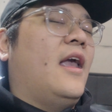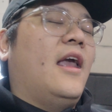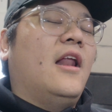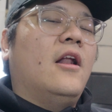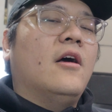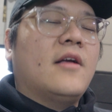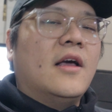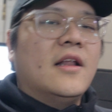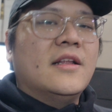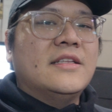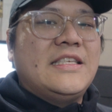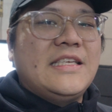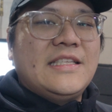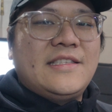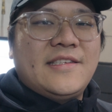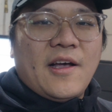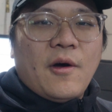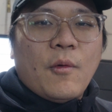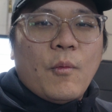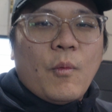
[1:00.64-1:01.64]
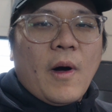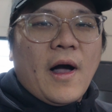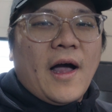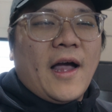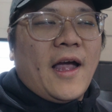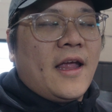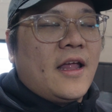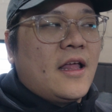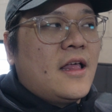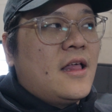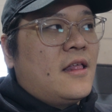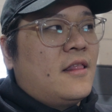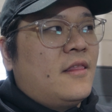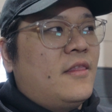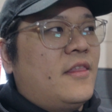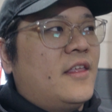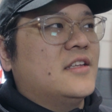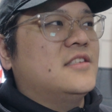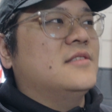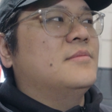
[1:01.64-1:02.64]
And I'll kind of detail why
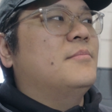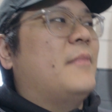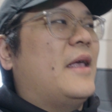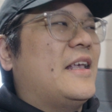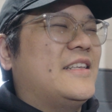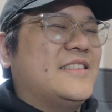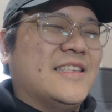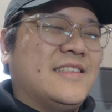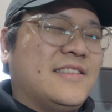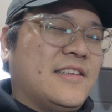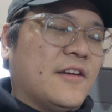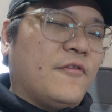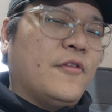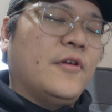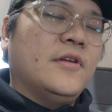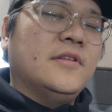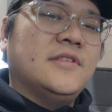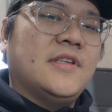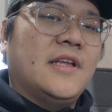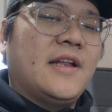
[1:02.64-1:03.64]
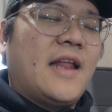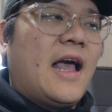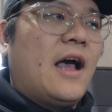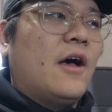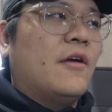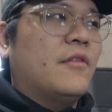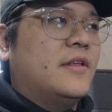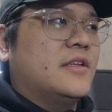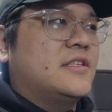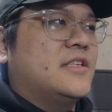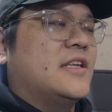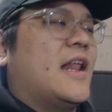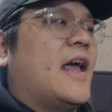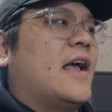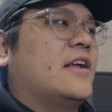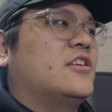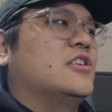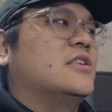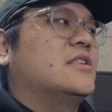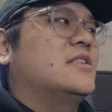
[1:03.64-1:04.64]
this makes a difference and how this can
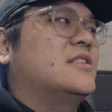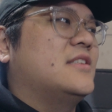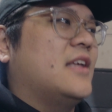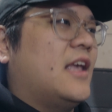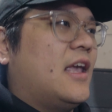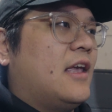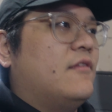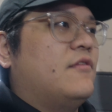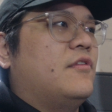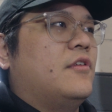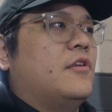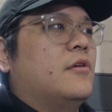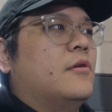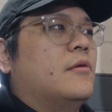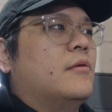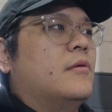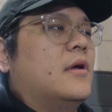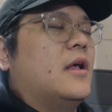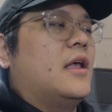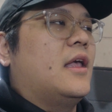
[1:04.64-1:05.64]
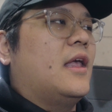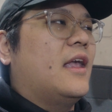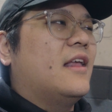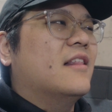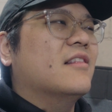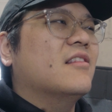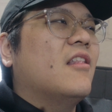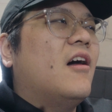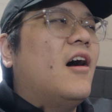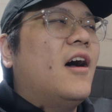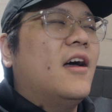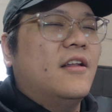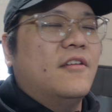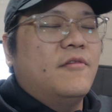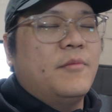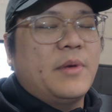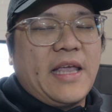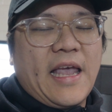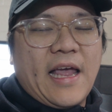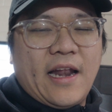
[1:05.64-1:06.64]
actually save you a lot
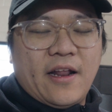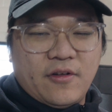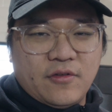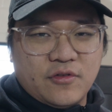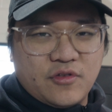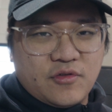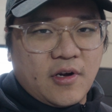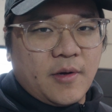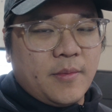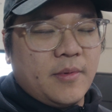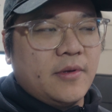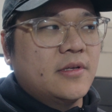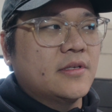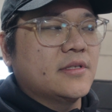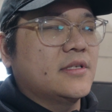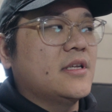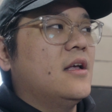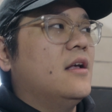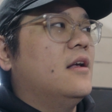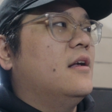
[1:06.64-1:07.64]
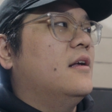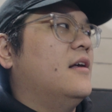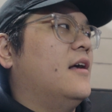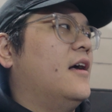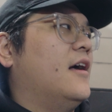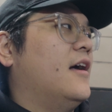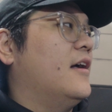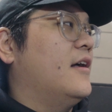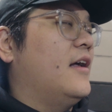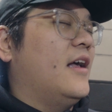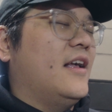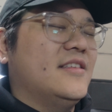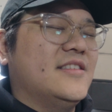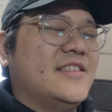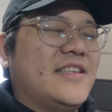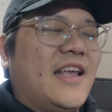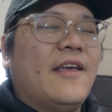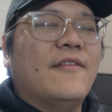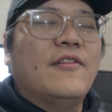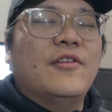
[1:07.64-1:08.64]
of mechanical troubles, uh,
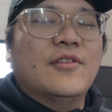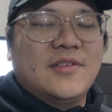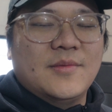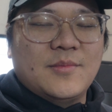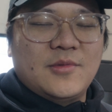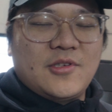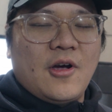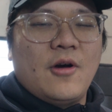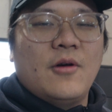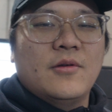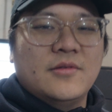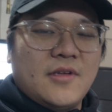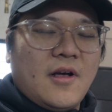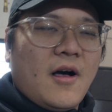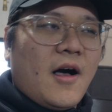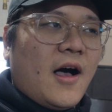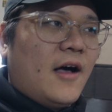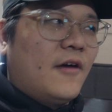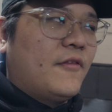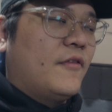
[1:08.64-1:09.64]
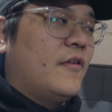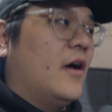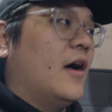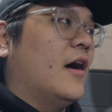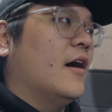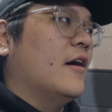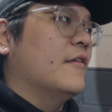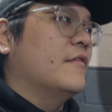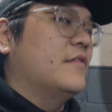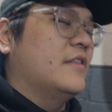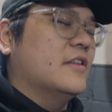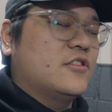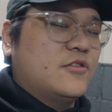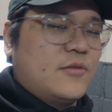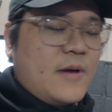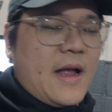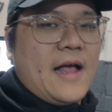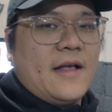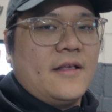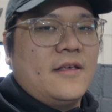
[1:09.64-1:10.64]
save you some toes off of the
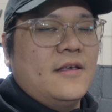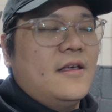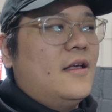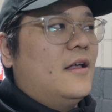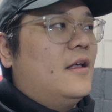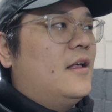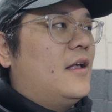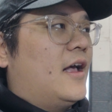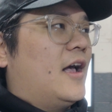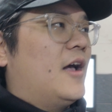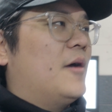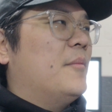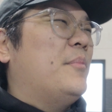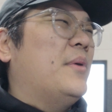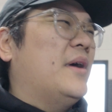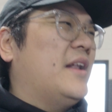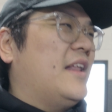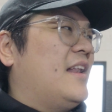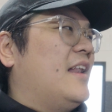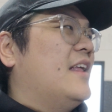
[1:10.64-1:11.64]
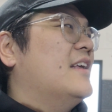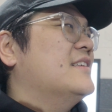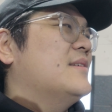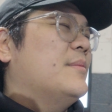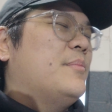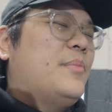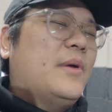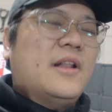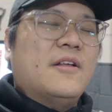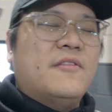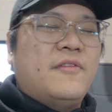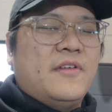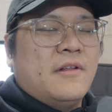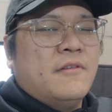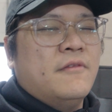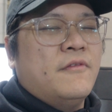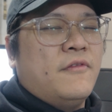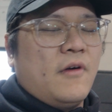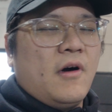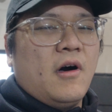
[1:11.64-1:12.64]
track. Uh, but it is a bit of an
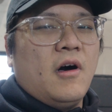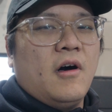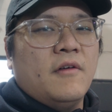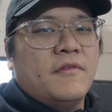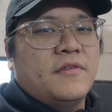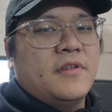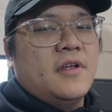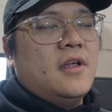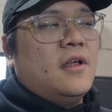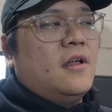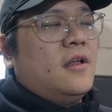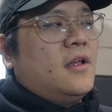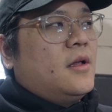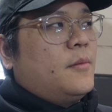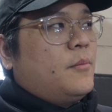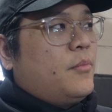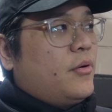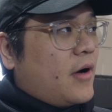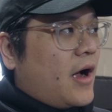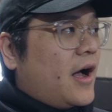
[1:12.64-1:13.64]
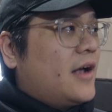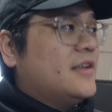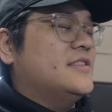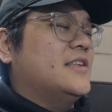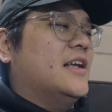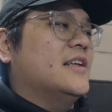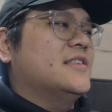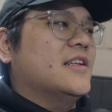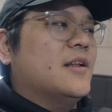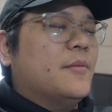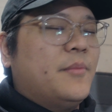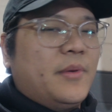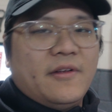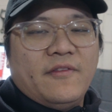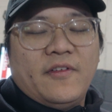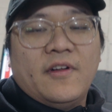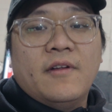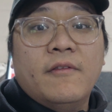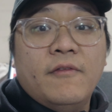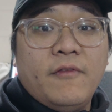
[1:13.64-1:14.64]
involved process and a bit
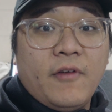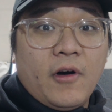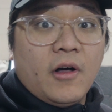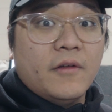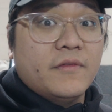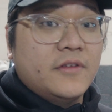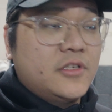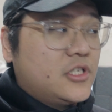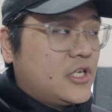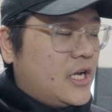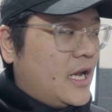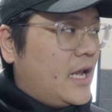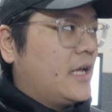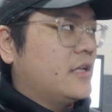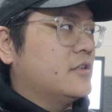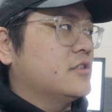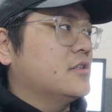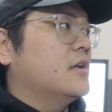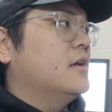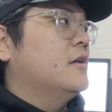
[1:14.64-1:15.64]
of an involved change.